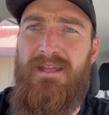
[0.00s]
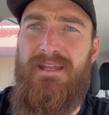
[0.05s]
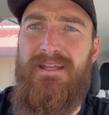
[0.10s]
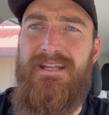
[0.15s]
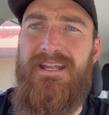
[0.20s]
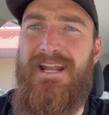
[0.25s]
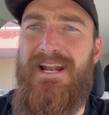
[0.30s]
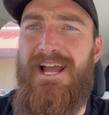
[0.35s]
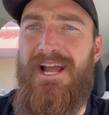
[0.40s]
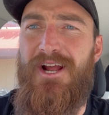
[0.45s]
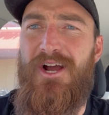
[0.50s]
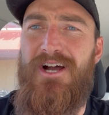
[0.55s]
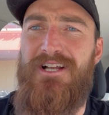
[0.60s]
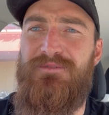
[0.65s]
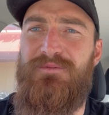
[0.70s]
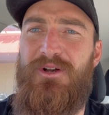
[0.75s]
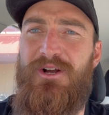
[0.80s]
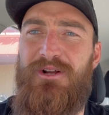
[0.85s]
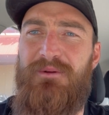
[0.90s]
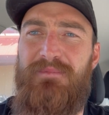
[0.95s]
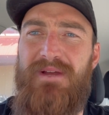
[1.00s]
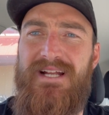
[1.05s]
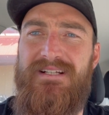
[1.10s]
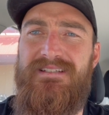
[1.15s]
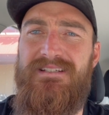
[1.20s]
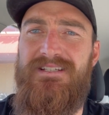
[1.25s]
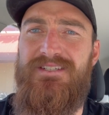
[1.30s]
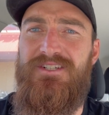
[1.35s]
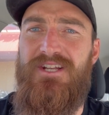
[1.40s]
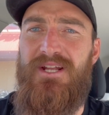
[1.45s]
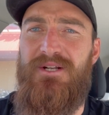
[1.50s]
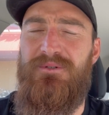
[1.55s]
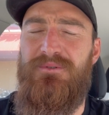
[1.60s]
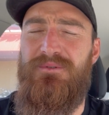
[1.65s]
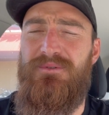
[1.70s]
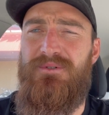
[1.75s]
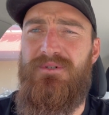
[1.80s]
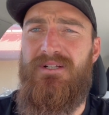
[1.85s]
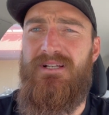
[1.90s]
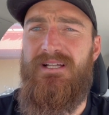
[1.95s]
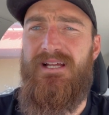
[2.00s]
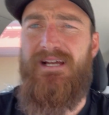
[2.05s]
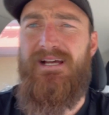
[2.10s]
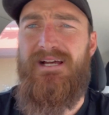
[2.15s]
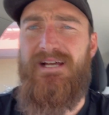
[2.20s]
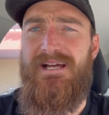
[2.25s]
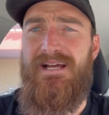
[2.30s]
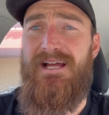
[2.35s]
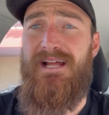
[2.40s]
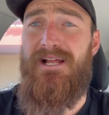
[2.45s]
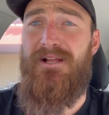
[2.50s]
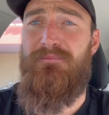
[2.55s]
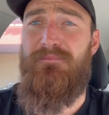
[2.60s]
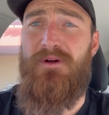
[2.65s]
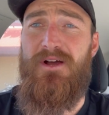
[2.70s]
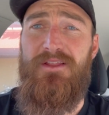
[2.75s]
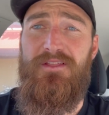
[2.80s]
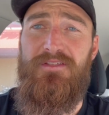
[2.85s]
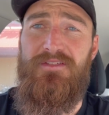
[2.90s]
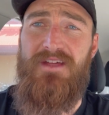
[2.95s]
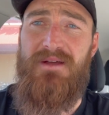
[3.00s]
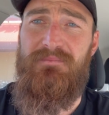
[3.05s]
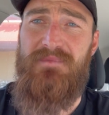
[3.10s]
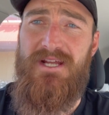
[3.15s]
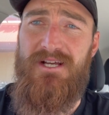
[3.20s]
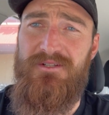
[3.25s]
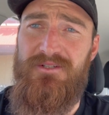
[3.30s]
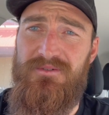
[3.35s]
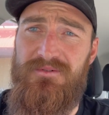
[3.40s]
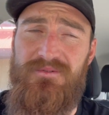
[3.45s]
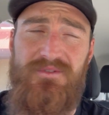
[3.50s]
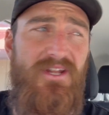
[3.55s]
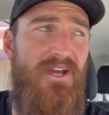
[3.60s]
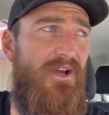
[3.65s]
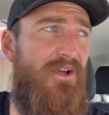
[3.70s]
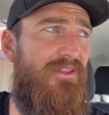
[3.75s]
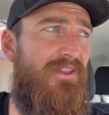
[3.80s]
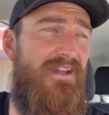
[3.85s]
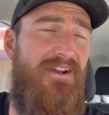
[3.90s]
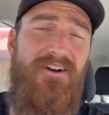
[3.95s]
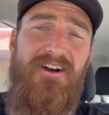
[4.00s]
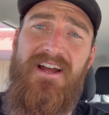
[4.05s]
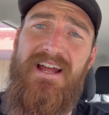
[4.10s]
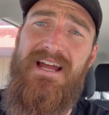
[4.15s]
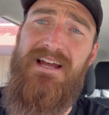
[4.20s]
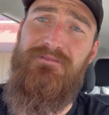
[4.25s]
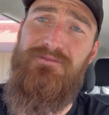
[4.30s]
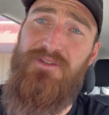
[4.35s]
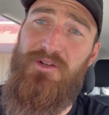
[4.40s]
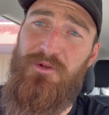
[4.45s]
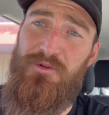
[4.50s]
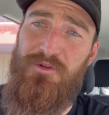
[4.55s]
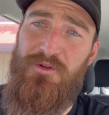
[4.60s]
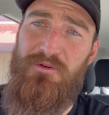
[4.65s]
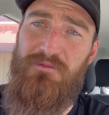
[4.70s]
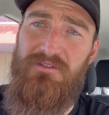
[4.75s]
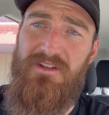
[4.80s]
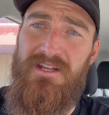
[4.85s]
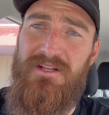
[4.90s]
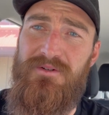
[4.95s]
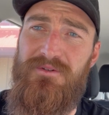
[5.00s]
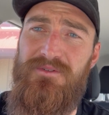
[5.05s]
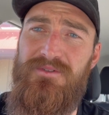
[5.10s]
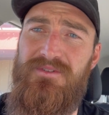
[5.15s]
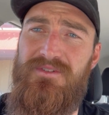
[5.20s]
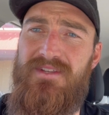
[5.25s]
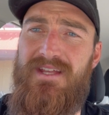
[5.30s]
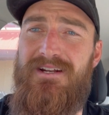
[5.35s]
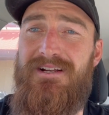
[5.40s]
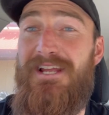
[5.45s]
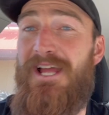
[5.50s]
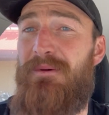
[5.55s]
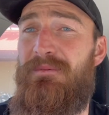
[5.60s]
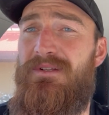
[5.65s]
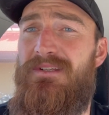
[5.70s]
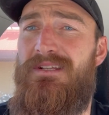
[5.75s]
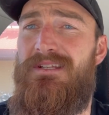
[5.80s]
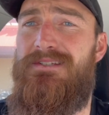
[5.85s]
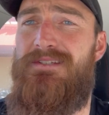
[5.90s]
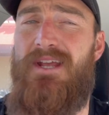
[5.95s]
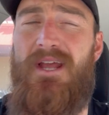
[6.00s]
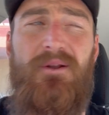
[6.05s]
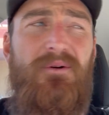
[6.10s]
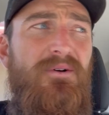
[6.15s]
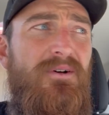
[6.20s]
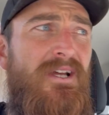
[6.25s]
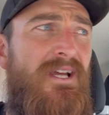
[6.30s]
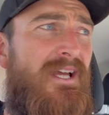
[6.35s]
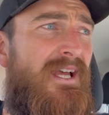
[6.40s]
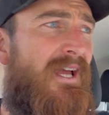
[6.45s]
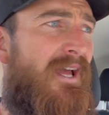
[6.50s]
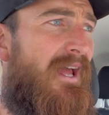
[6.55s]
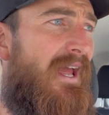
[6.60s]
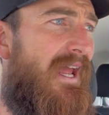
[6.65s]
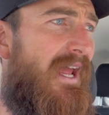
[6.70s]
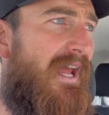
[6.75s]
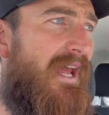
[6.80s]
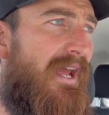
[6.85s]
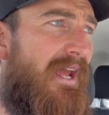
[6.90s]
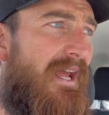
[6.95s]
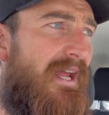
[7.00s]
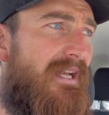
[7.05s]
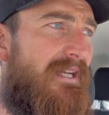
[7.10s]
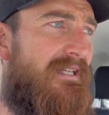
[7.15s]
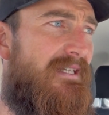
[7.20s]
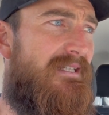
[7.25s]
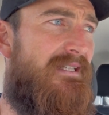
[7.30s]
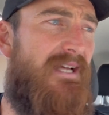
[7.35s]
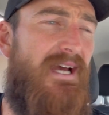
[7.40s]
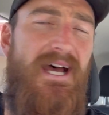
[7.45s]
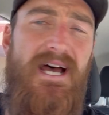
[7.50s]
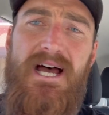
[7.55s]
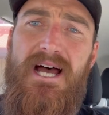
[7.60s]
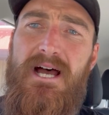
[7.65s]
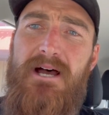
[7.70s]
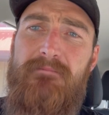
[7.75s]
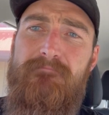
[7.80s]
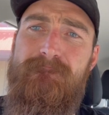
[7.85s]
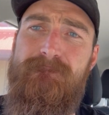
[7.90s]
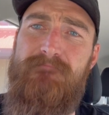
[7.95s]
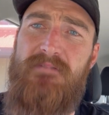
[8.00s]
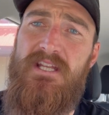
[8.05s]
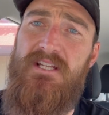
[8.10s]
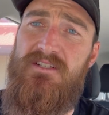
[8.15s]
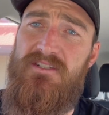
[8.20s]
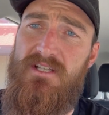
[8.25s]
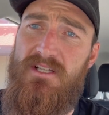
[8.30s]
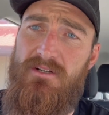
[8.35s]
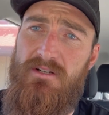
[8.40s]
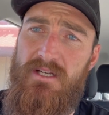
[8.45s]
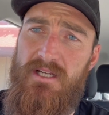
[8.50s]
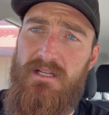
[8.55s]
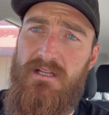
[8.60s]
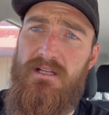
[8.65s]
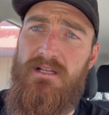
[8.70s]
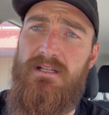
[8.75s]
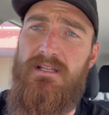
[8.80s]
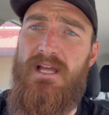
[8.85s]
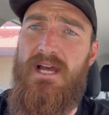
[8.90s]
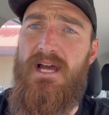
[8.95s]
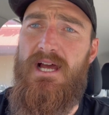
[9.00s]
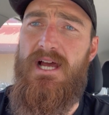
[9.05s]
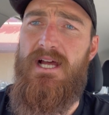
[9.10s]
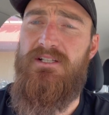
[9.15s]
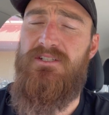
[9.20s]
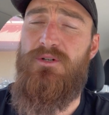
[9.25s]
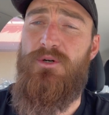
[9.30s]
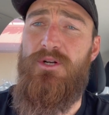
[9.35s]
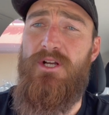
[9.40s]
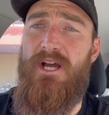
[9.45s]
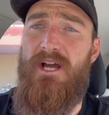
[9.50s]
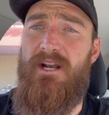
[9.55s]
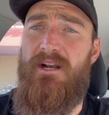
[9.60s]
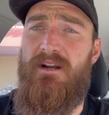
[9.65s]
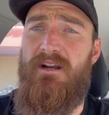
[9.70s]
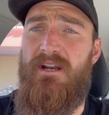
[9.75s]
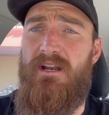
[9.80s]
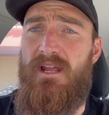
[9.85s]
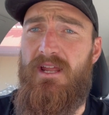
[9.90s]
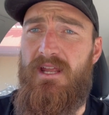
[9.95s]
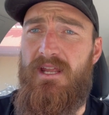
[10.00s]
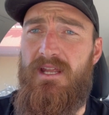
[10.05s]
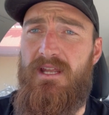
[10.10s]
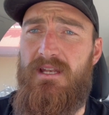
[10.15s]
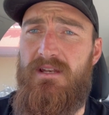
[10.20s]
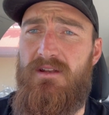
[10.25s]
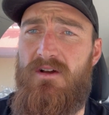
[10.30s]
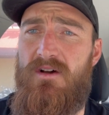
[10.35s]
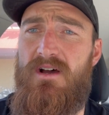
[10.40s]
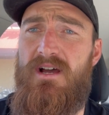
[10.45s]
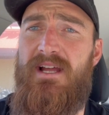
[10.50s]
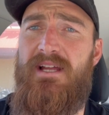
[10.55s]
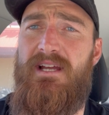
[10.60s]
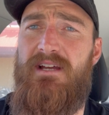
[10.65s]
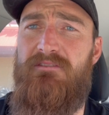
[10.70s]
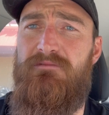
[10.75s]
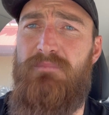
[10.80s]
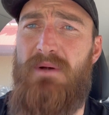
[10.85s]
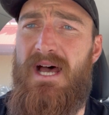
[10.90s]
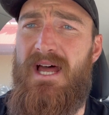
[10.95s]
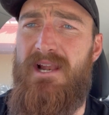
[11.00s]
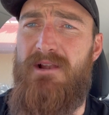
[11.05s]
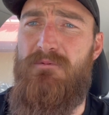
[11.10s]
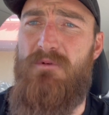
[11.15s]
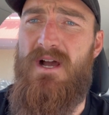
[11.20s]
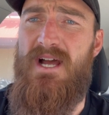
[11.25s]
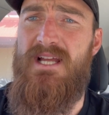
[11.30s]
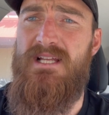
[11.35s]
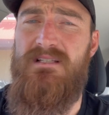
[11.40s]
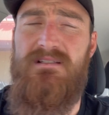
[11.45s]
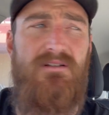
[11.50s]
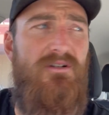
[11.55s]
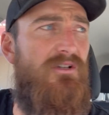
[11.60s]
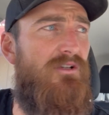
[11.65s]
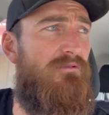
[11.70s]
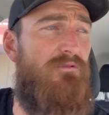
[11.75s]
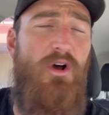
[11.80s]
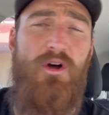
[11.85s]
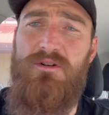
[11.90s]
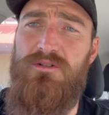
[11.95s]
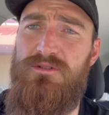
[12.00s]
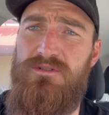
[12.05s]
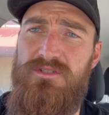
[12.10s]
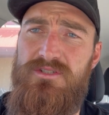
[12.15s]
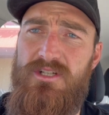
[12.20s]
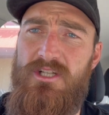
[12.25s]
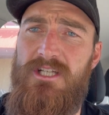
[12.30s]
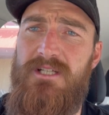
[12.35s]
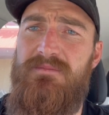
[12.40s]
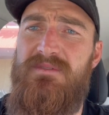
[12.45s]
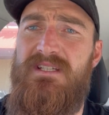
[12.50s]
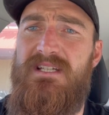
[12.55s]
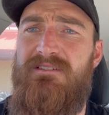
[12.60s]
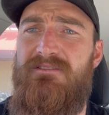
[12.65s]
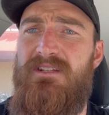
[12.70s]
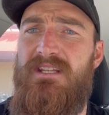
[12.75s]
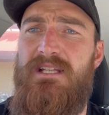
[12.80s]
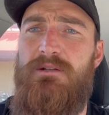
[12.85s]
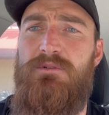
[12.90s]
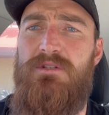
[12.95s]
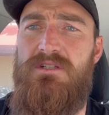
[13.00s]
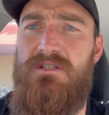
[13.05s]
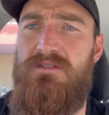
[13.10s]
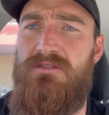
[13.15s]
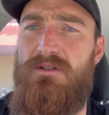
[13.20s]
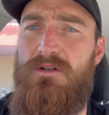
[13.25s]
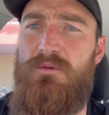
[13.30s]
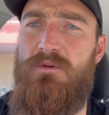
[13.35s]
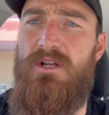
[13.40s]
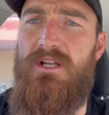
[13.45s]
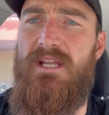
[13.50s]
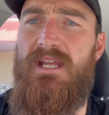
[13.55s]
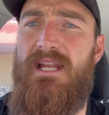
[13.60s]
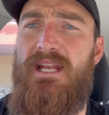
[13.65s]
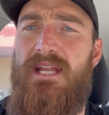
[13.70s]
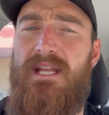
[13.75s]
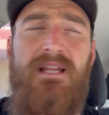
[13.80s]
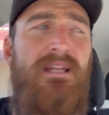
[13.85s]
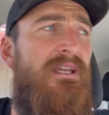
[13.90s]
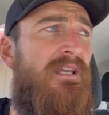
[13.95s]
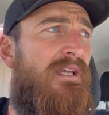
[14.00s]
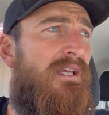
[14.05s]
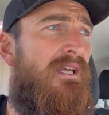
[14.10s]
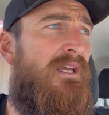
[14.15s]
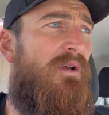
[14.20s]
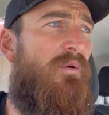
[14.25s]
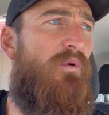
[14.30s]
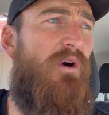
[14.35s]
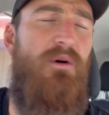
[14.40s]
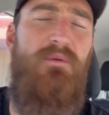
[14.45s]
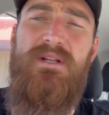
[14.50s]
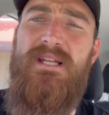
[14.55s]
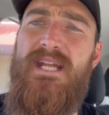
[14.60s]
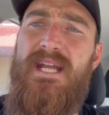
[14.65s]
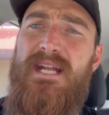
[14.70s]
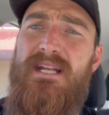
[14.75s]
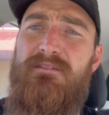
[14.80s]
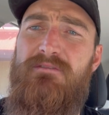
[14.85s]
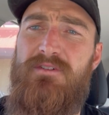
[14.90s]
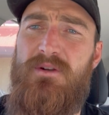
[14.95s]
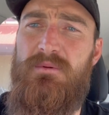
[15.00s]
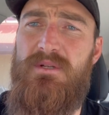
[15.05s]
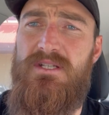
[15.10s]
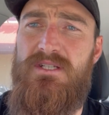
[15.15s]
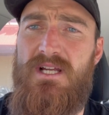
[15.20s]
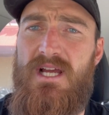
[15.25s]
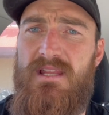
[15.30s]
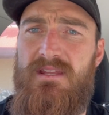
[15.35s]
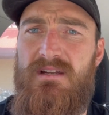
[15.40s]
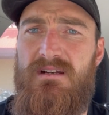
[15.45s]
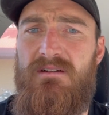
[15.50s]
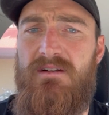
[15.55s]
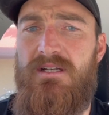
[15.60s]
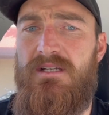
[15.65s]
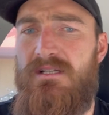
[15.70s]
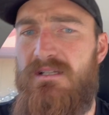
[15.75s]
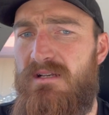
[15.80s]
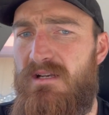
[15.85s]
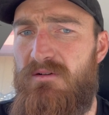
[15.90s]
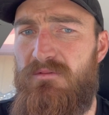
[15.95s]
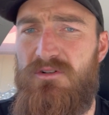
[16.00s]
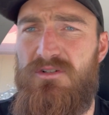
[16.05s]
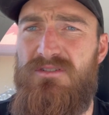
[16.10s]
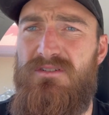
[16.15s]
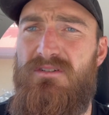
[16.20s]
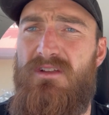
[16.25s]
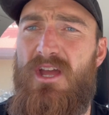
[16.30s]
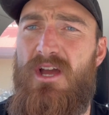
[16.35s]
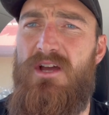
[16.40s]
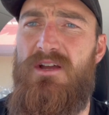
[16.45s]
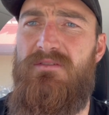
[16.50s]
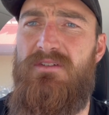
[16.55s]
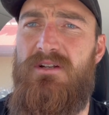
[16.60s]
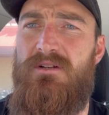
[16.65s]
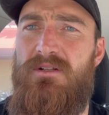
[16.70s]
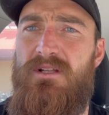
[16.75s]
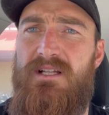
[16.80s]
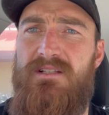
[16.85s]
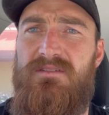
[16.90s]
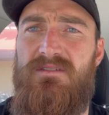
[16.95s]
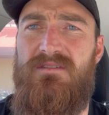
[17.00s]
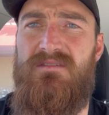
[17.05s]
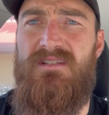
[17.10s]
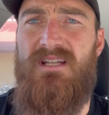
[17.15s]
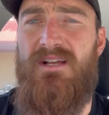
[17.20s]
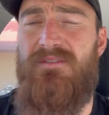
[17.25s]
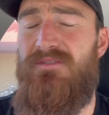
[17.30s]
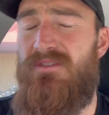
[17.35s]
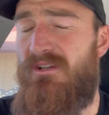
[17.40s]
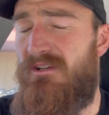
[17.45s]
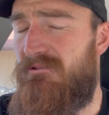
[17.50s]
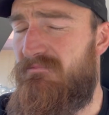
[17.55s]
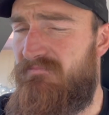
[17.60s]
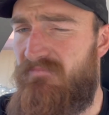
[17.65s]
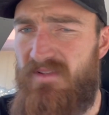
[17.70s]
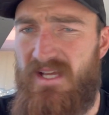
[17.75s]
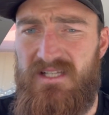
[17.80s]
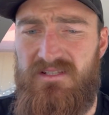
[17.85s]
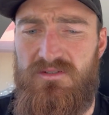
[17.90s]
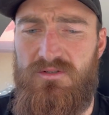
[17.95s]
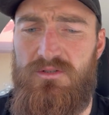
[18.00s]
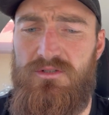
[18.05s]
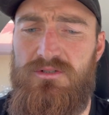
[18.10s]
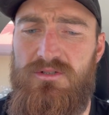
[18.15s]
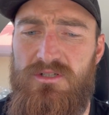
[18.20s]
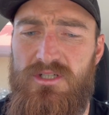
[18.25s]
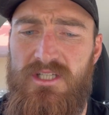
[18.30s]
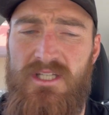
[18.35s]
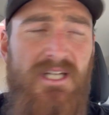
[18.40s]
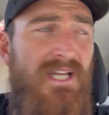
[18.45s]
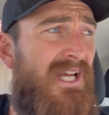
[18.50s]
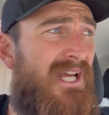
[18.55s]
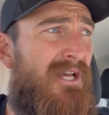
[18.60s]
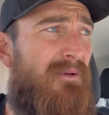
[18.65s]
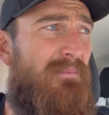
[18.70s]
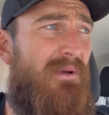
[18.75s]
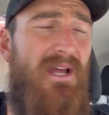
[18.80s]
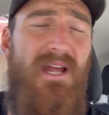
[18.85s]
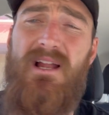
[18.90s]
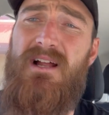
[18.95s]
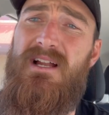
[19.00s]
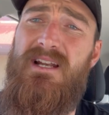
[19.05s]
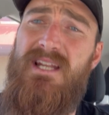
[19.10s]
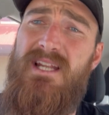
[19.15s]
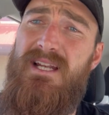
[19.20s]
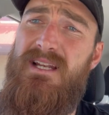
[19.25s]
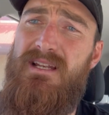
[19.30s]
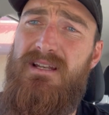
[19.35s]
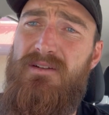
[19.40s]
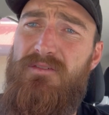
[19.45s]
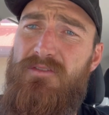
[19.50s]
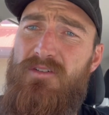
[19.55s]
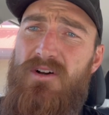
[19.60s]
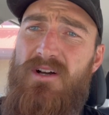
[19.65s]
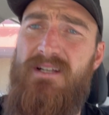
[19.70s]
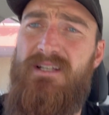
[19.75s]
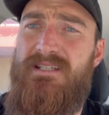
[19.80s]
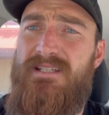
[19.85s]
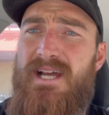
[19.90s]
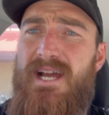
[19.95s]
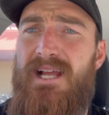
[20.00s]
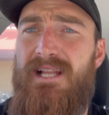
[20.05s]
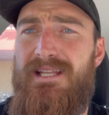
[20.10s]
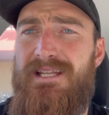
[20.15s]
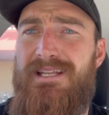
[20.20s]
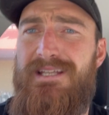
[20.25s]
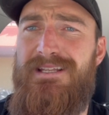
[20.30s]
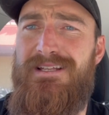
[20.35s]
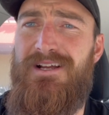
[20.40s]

G'day guys, welcome back to the channel. By the thumbnail you'll know that I have two new vehicles that are coming to the channel, and considering Toyota and I have parted ways on good terms and everything, we just sort of weren't getting what we needed from each other, and because of COVID and all that sort of stuff, so that's all good. But I needed to find a daily.